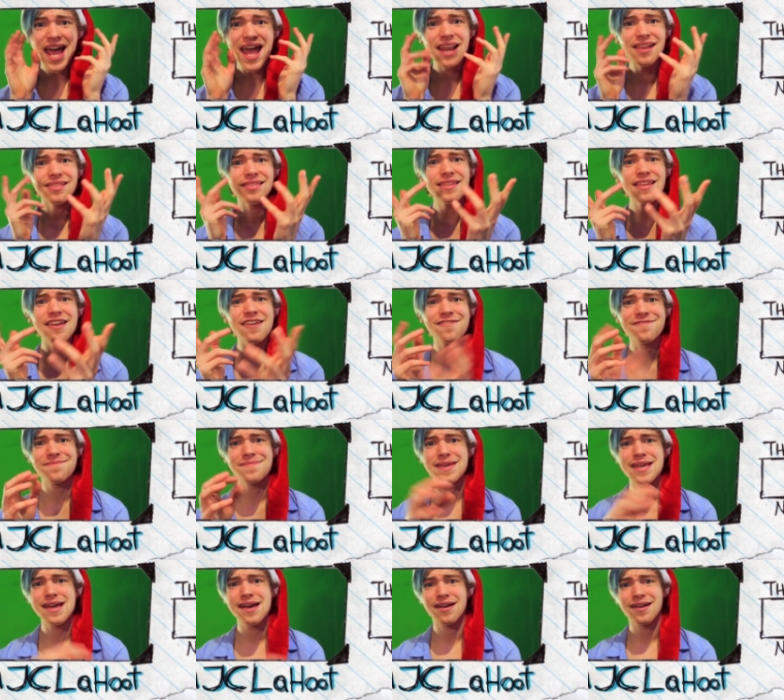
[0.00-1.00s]
and
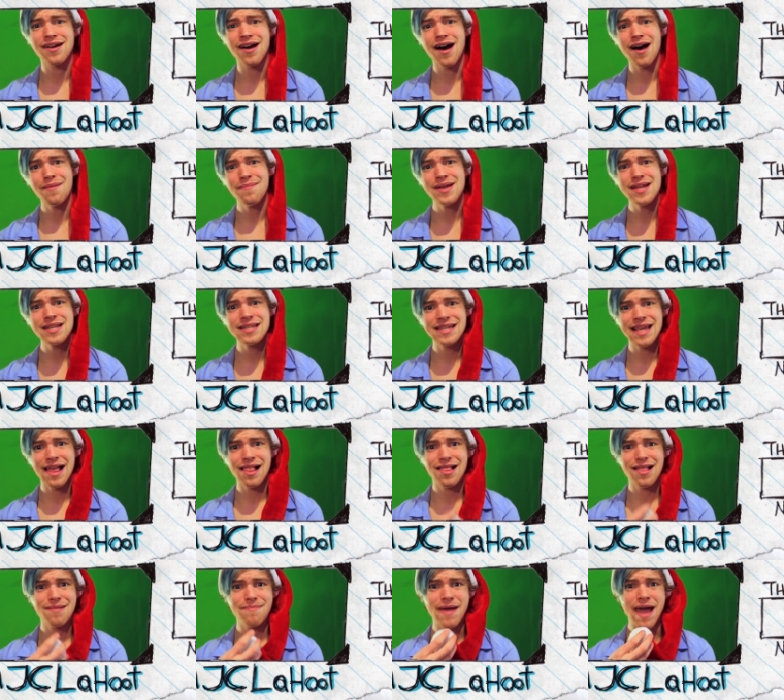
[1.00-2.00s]
leave me a comment
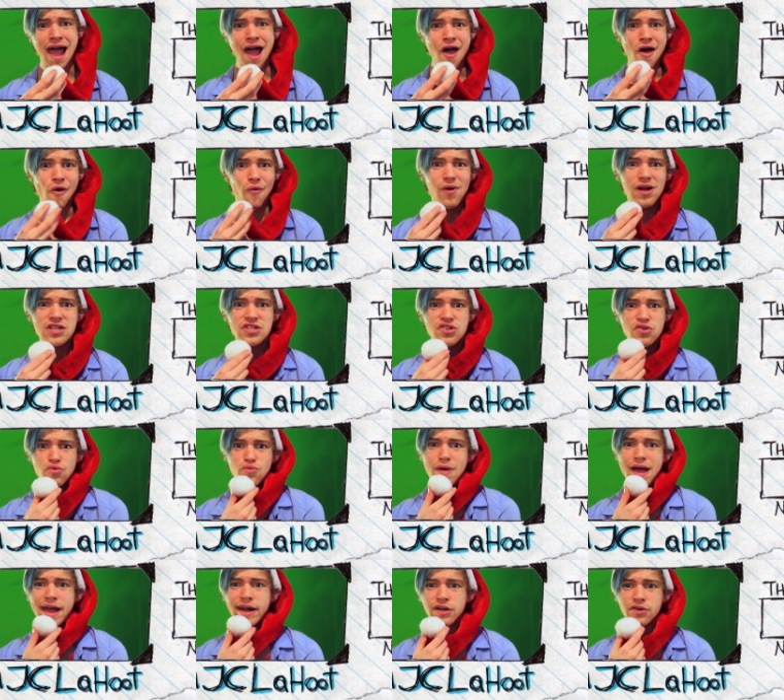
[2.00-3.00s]
telling me what you
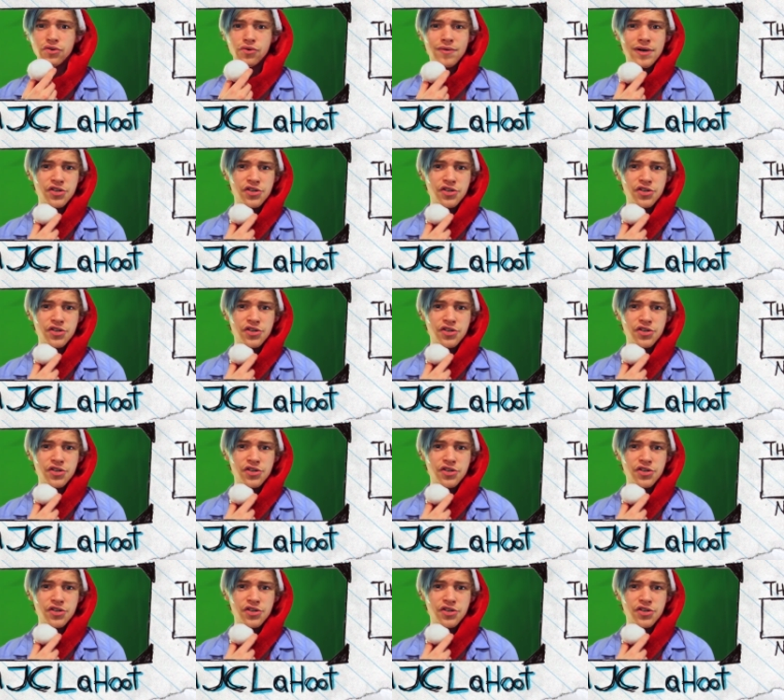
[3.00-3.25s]
waiting,